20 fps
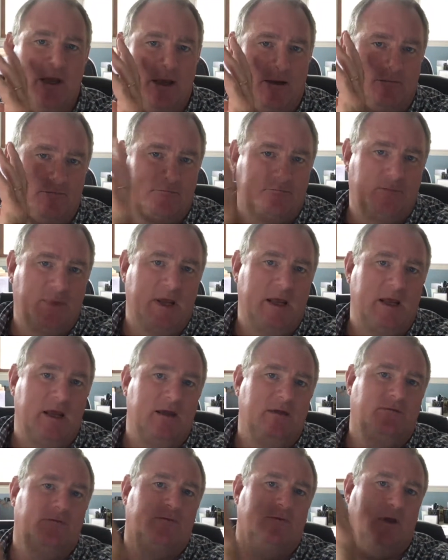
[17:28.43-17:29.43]
and
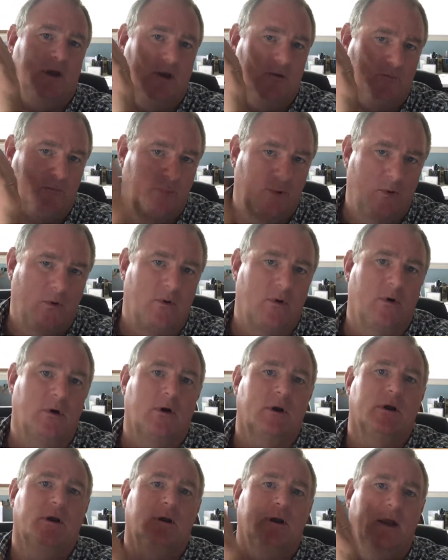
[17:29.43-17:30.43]
beef and
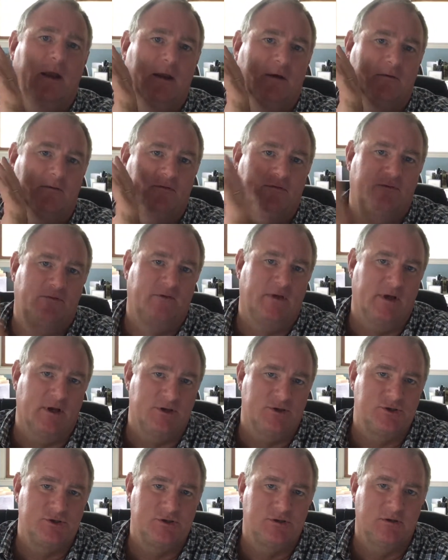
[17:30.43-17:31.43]
pork and
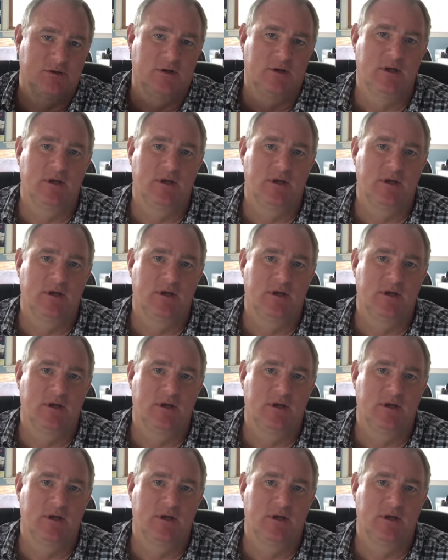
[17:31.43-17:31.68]
fish.